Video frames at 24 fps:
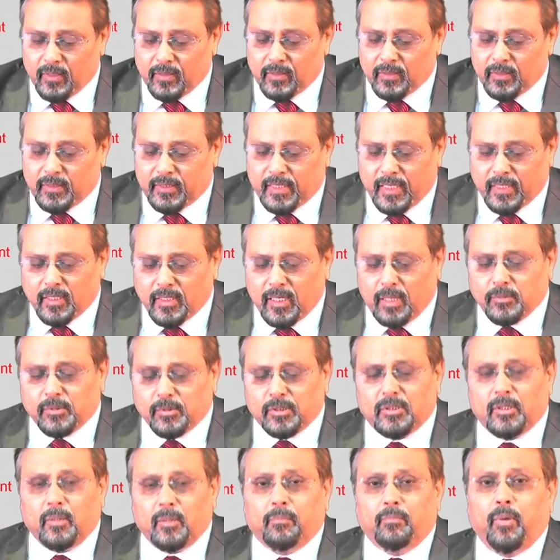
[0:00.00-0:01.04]
Then comes
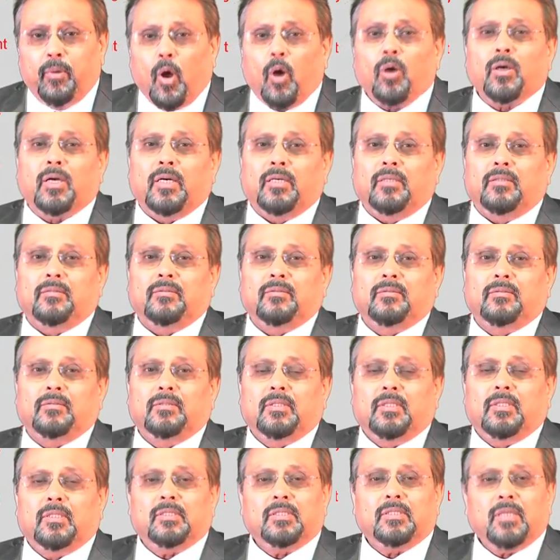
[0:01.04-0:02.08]
the blocker.
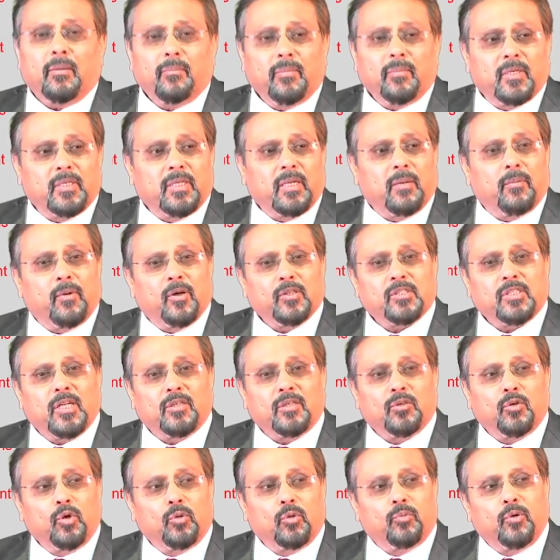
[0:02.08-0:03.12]
Somebody amongst
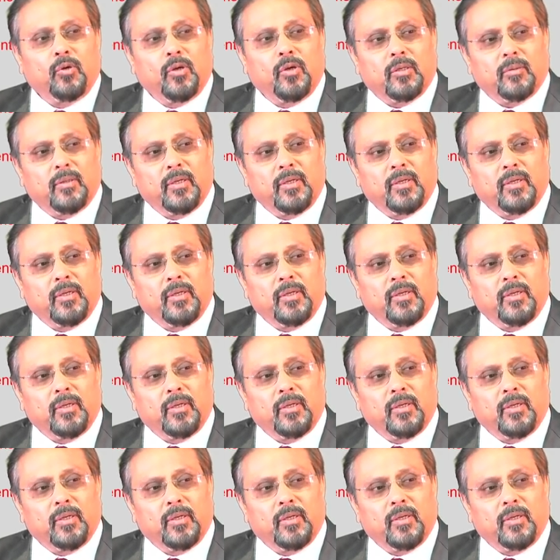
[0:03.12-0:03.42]
that group who will,